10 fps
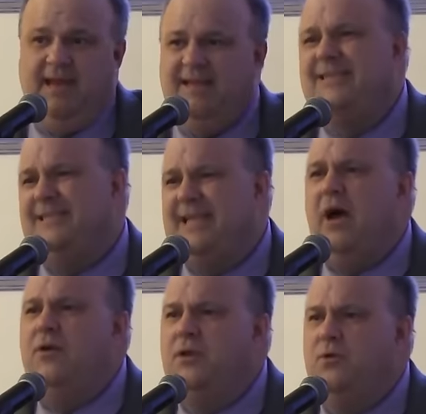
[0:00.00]
But that doesn't
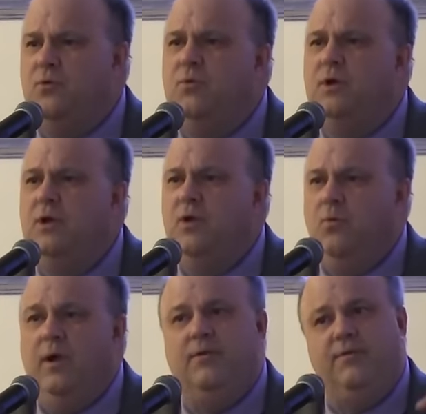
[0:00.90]
tell you
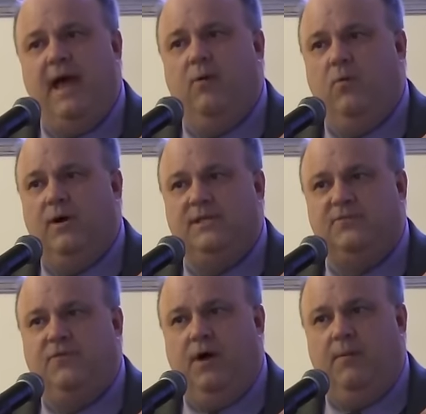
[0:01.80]
whether that was
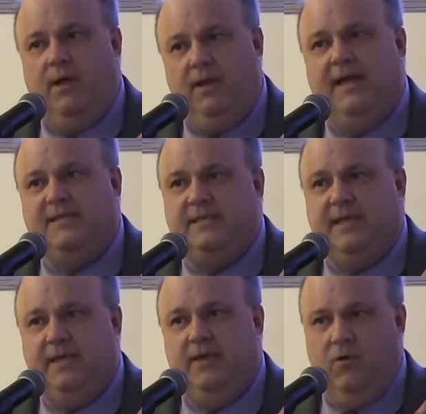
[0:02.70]
from
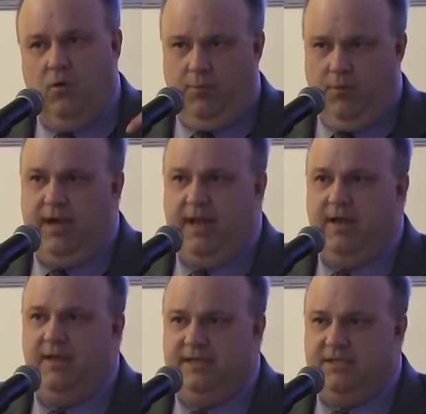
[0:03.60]
Alexei or
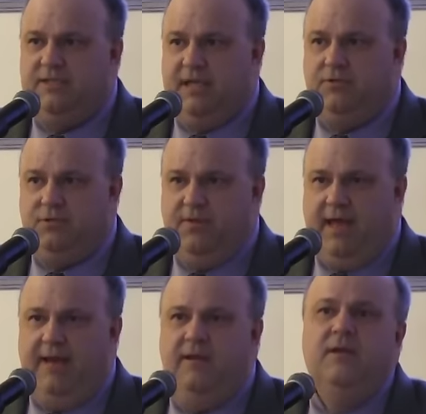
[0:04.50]
Maria. It just tells you
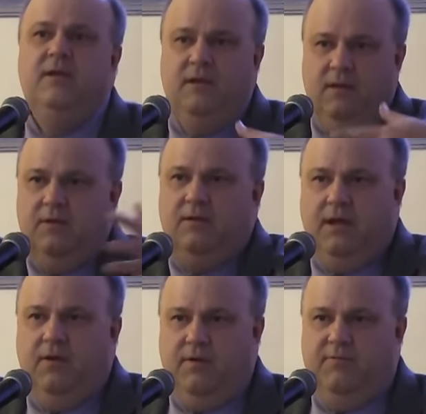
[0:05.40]
that,
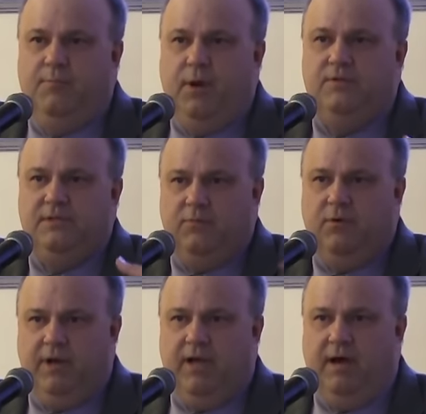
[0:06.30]
you know, of the bones that
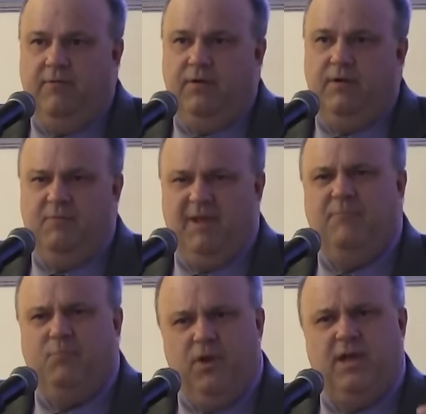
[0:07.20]
were recovered, we
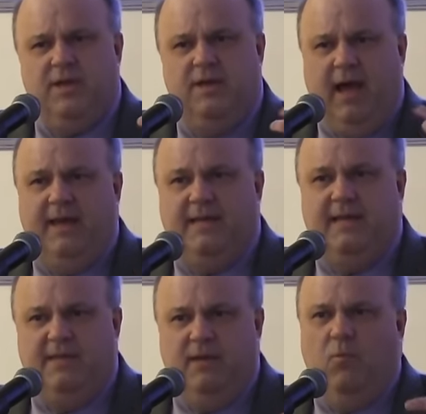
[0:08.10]
had pretty good
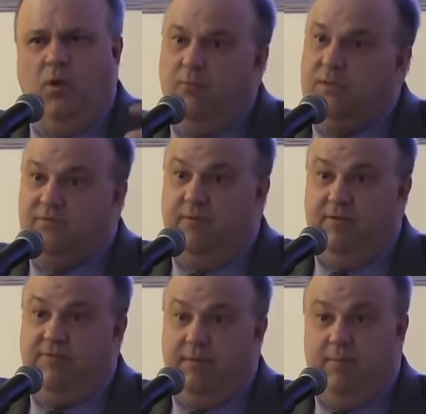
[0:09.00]
idea that one was from
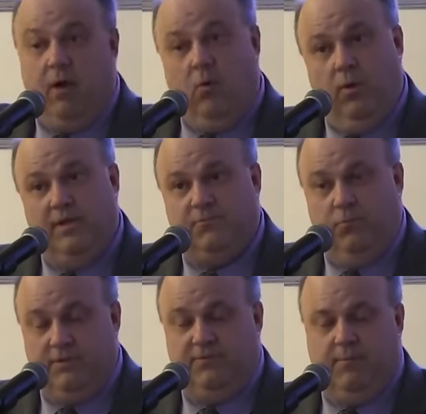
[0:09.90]
a female,
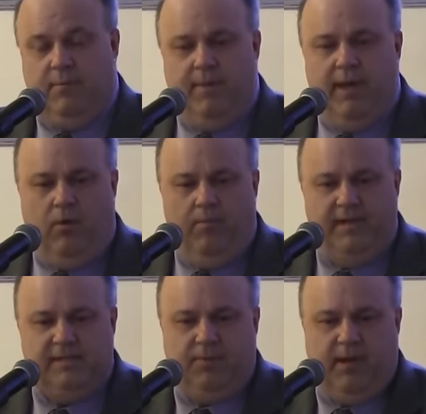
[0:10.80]
one was from a male,
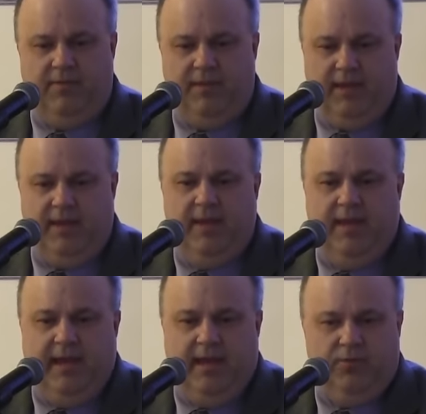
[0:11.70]
based upon the
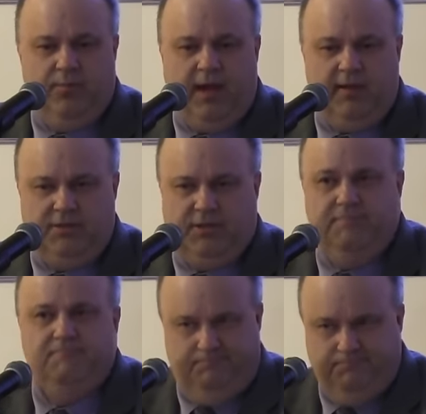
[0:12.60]
anthropology.